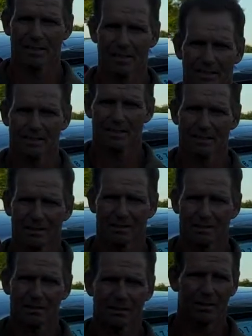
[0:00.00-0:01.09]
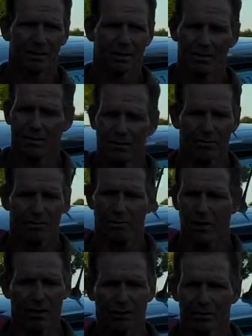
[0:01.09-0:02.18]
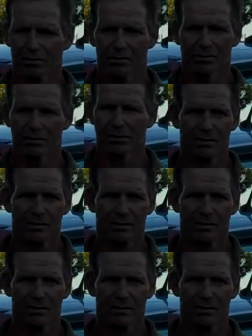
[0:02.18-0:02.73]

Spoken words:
to any car dealer or any car source?